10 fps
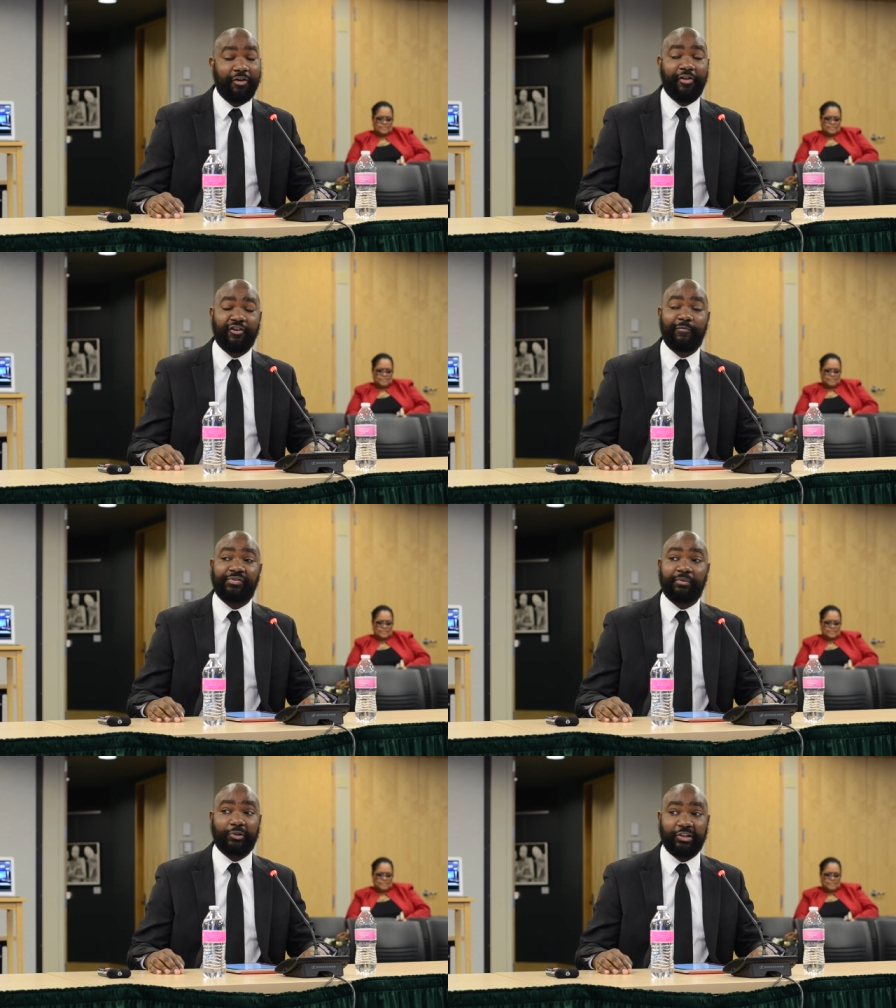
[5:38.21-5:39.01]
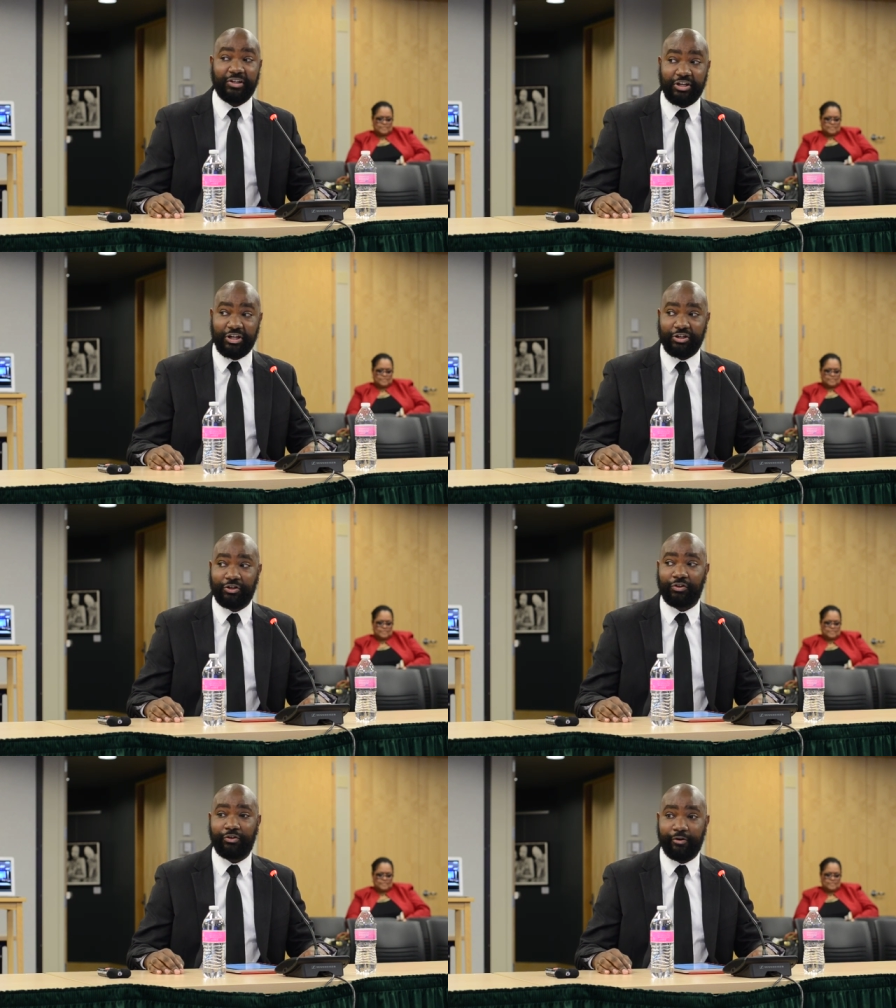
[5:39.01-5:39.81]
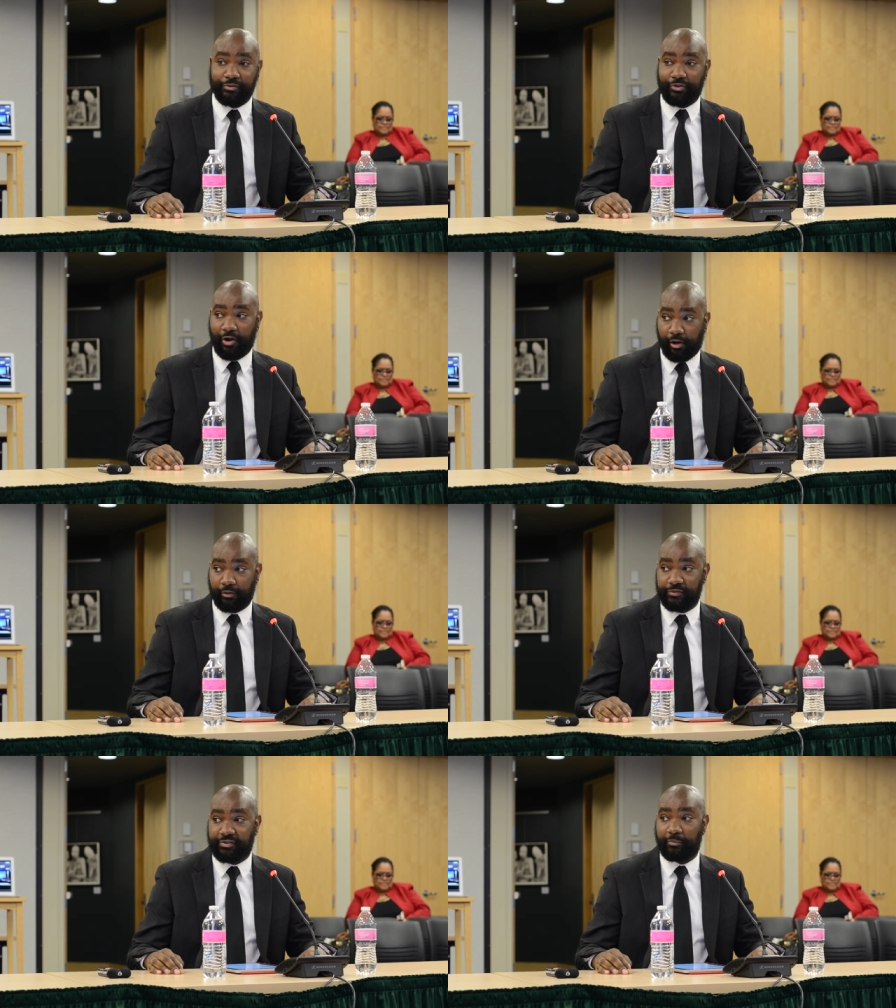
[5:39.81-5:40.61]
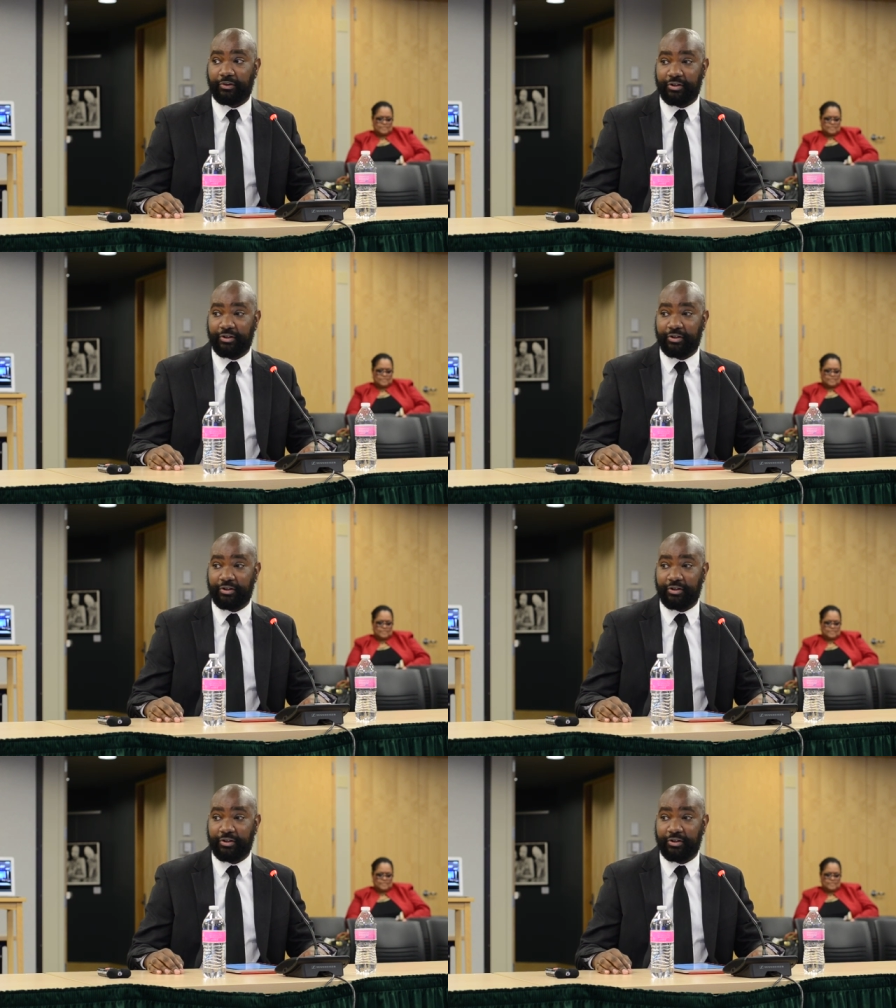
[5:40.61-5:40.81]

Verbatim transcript: There have been some lean years, y'all. Some